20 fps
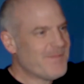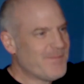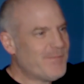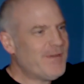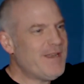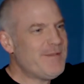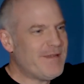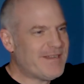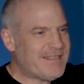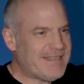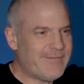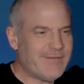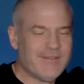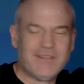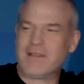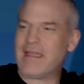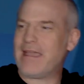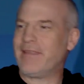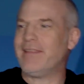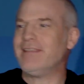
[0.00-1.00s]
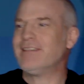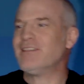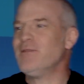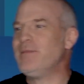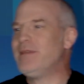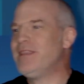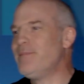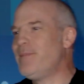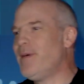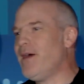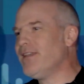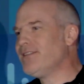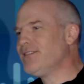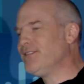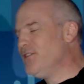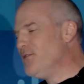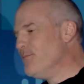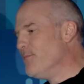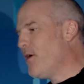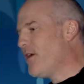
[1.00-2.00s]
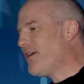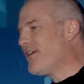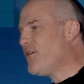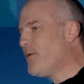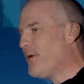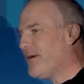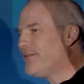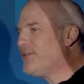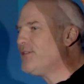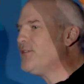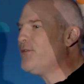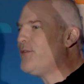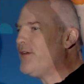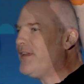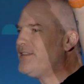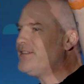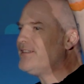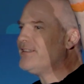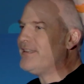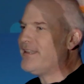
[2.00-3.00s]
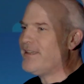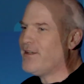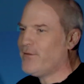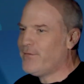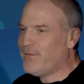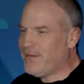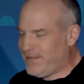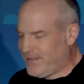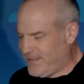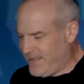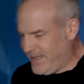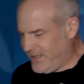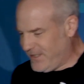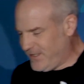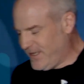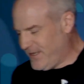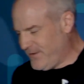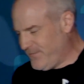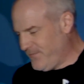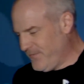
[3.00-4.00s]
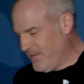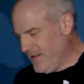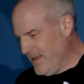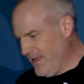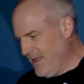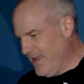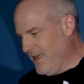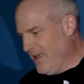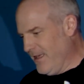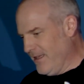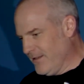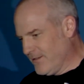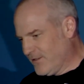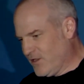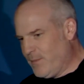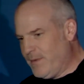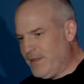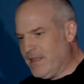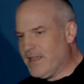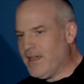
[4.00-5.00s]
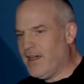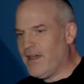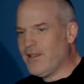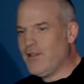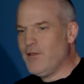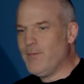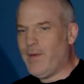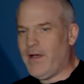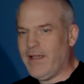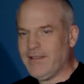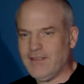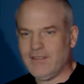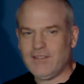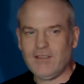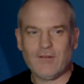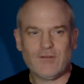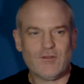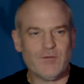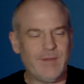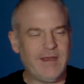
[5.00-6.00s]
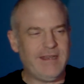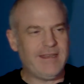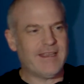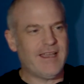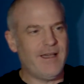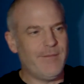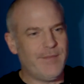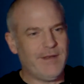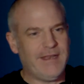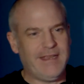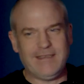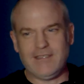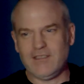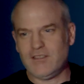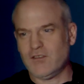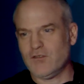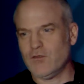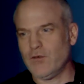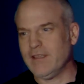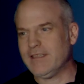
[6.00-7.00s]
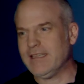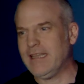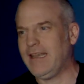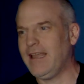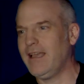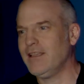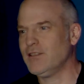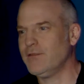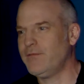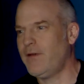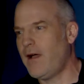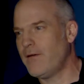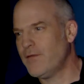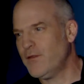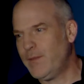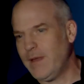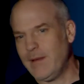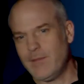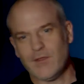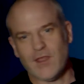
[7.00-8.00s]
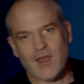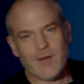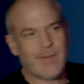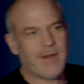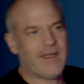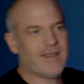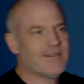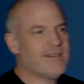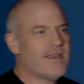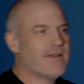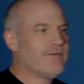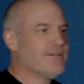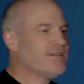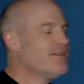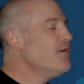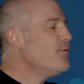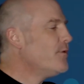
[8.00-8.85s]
Pretty much every single hand. This could be the person who microwaves fish in the office kitchen. This could be the guy who buys a social media company, destroys it, lays off half the people without paying severance.